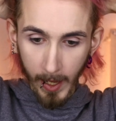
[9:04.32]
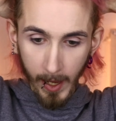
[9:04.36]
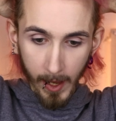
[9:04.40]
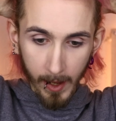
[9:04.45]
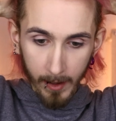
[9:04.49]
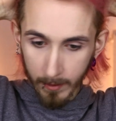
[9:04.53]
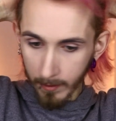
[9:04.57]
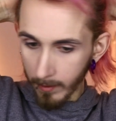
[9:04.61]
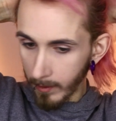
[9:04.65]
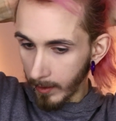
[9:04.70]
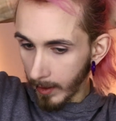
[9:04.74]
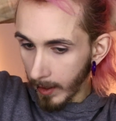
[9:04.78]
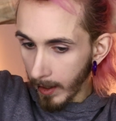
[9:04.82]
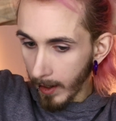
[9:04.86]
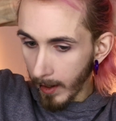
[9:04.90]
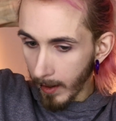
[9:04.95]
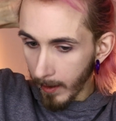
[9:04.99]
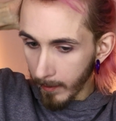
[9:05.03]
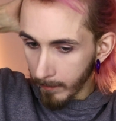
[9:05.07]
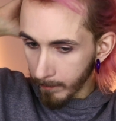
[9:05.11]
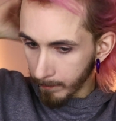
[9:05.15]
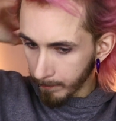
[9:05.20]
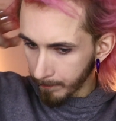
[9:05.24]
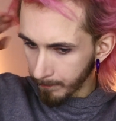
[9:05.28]

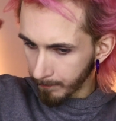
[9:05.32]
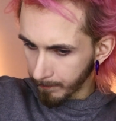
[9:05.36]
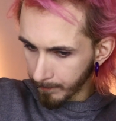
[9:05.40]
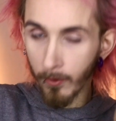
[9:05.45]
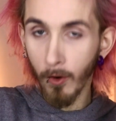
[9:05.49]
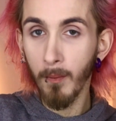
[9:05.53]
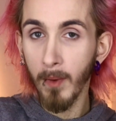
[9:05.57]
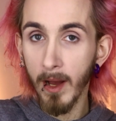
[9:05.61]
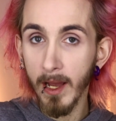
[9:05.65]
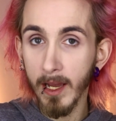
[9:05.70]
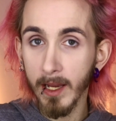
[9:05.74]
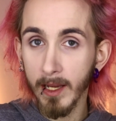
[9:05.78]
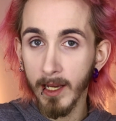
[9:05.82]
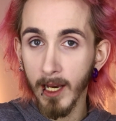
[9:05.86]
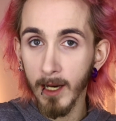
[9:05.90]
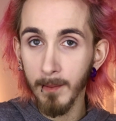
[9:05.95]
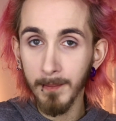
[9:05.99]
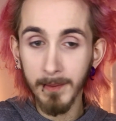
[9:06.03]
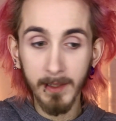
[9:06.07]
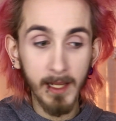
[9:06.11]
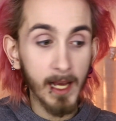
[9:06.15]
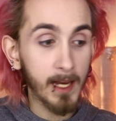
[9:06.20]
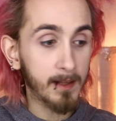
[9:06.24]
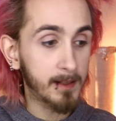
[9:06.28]
And for
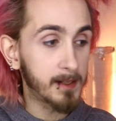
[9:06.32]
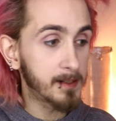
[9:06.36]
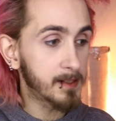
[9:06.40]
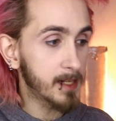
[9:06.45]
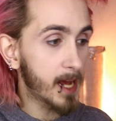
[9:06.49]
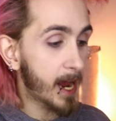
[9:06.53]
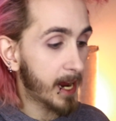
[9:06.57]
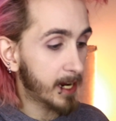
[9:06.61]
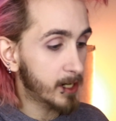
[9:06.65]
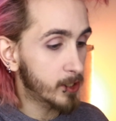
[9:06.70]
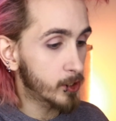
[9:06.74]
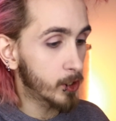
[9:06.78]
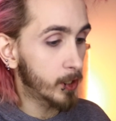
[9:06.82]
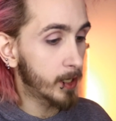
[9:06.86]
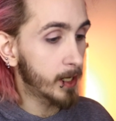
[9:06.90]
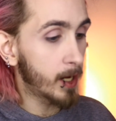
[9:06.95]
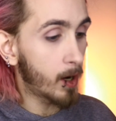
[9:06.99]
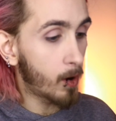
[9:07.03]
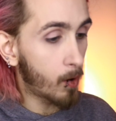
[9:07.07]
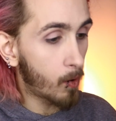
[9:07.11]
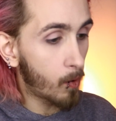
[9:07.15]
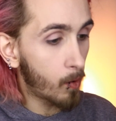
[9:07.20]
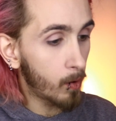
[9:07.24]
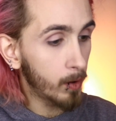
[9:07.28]
makeup, that is
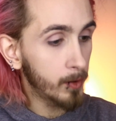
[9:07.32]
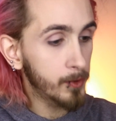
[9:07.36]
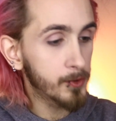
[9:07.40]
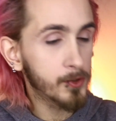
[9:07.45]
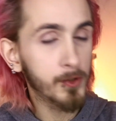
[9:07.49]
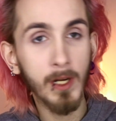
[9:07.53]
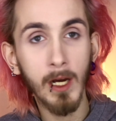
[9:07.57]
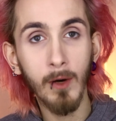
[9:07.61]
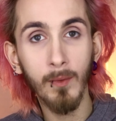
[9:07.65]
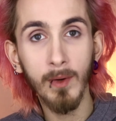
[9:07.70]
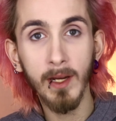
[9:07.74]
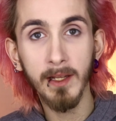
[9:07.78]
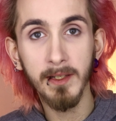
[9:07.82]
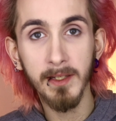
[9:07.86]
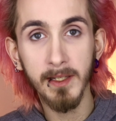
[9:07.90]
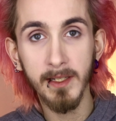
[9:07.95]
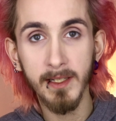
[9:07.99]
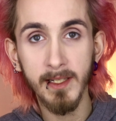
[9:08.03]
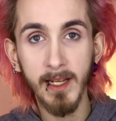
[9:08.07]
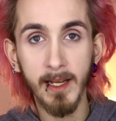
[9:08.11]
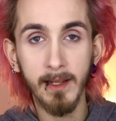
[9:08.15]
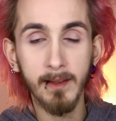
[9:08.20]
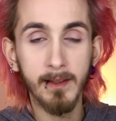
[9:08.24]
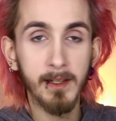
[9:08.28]
actually all. So now let's
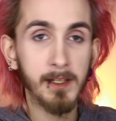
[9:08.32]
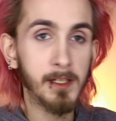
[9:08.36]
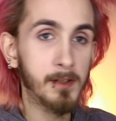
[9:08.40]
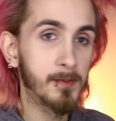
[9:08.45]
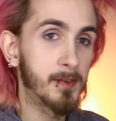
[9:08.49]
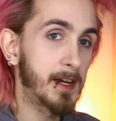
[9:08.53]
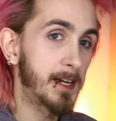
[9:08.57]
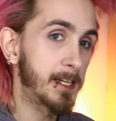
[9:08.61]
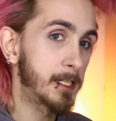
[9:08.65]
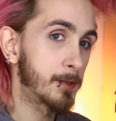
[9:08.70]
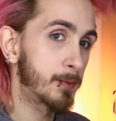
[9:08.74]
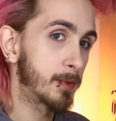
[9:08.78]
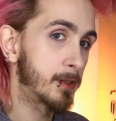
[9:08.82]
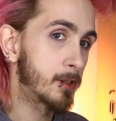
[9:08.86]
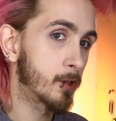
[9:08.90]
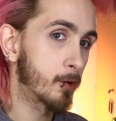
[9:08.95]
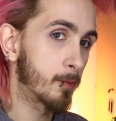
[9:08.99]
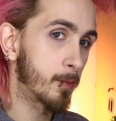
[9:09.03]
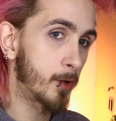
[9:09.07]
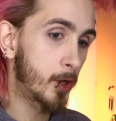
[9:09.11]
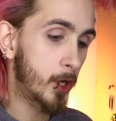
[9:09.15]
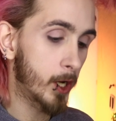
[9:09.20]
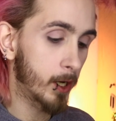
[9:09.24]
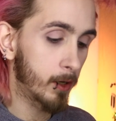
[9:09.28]
set this face with
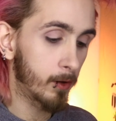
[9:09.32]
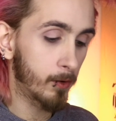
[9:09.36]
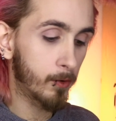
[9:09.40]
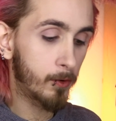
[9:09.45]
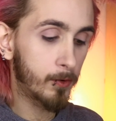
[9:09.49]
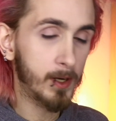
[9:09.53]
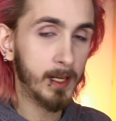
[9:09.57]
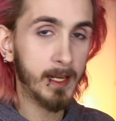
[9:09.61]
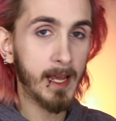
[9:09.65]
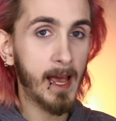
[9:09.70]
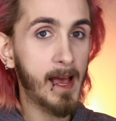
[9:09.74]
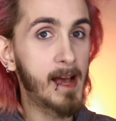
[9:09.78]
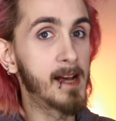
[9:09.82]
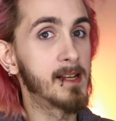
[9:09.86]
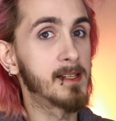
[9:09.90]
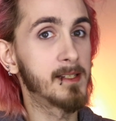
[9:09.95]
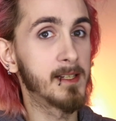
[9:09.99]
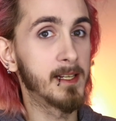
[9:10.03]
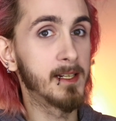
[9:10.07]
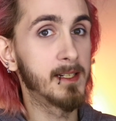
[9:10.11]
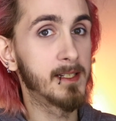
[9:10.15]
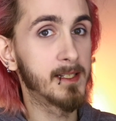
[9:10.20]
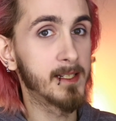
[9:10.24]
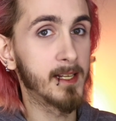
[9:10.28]
some hyaluronic
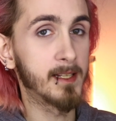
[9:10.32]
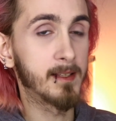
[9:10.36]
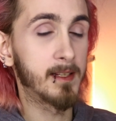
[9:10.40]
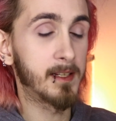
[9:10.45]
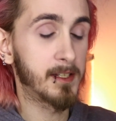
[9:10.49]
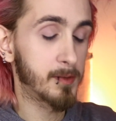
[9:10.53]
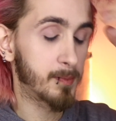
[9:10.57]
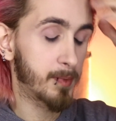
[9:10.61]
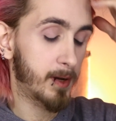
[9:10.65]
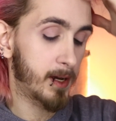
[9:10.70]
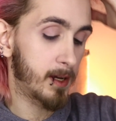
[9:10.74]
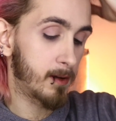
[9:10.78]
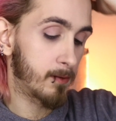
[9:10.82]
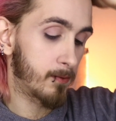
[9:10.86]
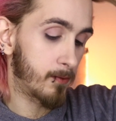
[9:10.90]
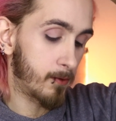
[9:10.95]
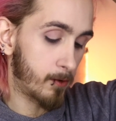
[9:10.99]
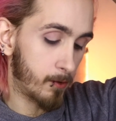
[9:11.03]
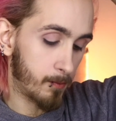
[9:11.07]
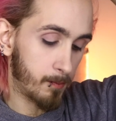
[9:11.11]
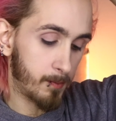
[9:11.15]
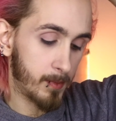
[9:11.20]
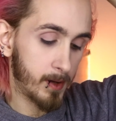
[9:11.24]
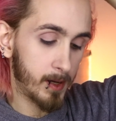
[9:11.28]
acid setting spray
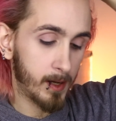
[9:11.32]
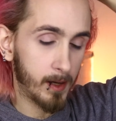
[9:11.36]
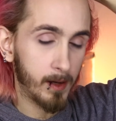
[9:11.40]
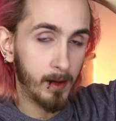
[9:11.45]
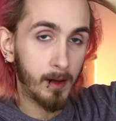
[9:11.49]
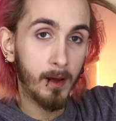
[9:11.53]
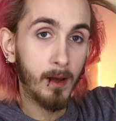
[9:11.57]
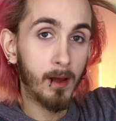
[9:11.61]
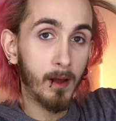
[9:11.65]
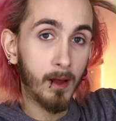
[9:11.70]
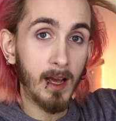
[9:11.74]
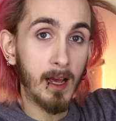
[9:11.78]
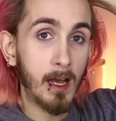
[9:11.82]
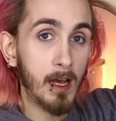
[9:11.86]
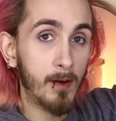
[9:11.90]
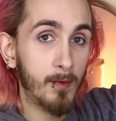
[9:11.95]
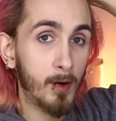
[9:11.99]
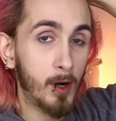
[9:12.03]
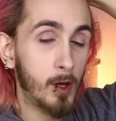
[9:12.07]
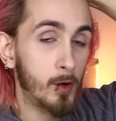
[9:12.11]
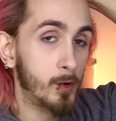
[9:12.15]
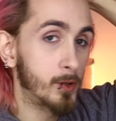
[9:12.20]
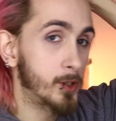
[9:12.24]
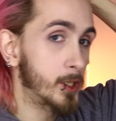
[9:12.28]
from
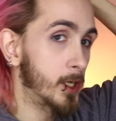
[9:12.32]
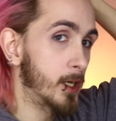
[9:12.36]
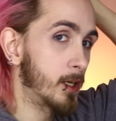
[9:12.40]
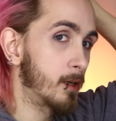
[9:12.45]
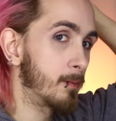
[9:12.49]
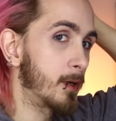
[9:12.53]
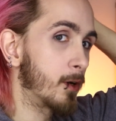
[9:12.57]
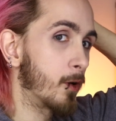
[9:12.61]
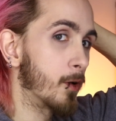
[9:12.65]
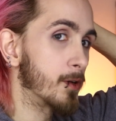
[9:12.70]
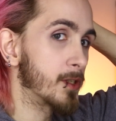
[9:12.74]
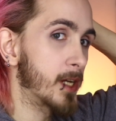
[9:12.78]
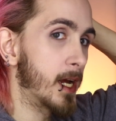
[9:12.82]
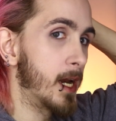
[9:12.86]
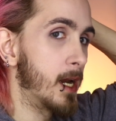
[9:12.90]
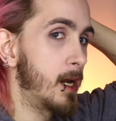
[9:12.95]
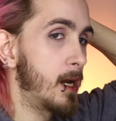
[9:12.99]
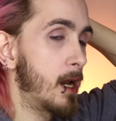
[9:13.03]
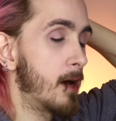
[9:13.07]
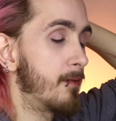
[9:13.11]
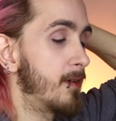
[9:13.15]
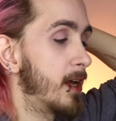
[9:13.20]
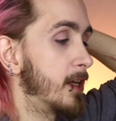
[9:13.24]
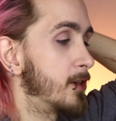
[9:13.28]
Revolution, because I
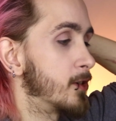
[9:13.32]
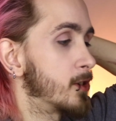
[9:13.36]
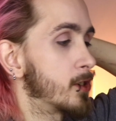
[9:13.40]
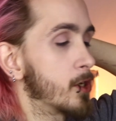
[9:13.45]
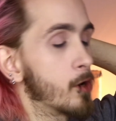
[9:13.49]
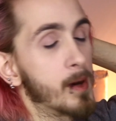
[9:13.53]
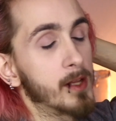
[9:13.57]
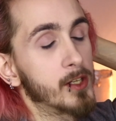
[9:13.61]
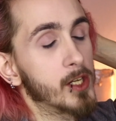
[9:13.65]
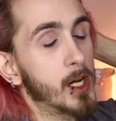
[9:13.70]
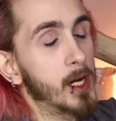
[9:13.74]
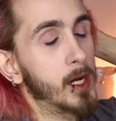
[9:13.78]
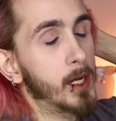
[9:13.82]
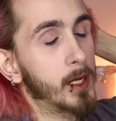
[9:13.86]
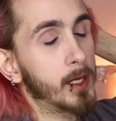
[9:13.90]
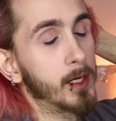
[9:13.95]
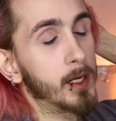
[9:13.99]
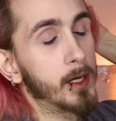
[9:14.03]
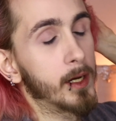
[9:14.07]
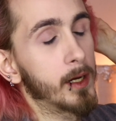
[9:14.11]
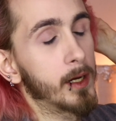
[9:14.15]
love that so much I can